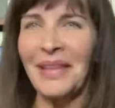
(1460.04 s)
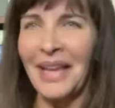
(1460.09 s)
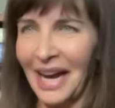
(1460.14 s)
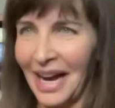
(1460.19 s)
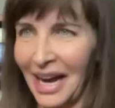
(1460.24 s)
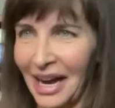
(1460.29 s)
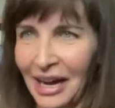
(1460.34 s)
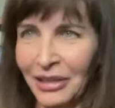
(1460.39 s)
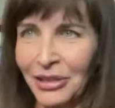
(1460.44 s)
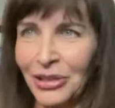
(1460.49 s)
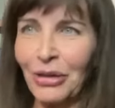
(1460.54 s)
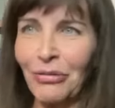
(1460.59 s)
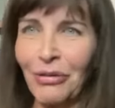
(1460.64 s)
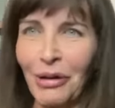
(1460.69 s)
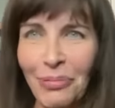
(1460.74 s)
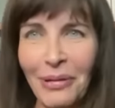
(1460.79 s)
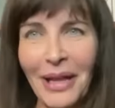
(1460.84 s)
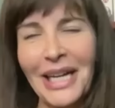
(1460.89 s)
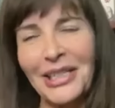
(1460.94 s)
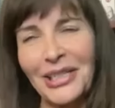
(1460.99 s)
to
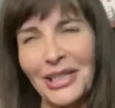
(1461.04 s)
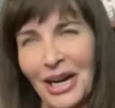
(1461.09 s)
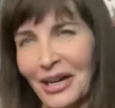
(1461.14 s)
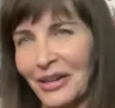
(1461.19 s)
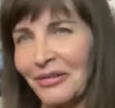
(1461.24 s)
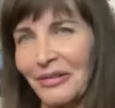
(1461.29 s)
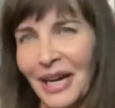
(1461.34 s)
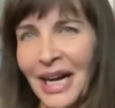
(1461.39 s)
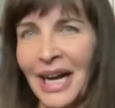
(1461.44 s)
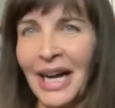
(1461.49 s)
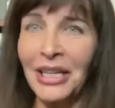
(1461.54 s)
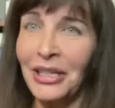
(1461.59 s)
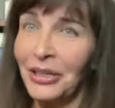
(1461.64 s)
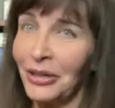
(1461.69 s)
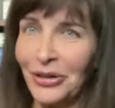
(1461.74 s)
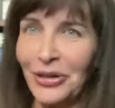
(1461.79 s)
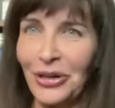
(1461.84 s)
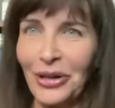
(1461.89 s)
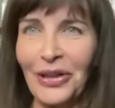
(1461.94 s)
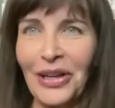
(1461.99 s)
replace UNRWA.
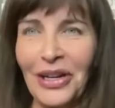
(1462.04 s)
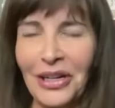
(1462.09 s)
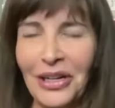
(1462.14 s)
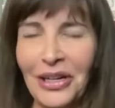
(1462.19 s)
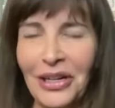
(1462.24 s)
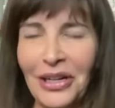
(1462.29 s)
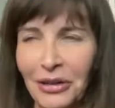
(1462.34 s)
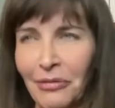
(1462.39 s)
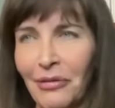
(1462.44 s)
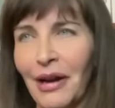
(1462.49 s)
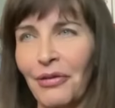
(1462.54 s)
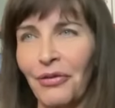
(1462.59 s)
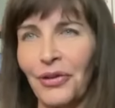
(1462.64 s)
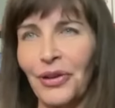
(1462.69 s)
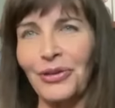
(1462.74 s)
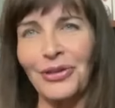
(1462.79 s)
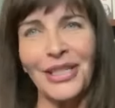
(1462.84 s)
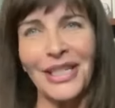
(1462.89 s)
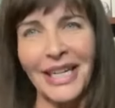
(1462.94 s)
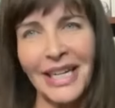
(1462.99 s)
You're no longer
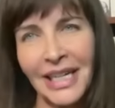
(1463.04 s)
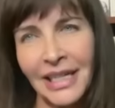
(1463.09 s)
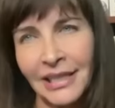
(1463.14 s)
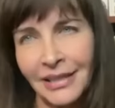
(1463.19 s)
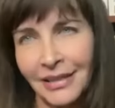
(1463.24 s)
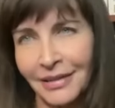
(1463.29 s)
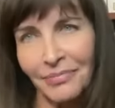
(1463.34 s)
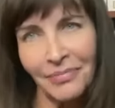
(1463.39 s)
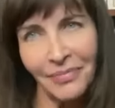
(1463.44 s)
refugees.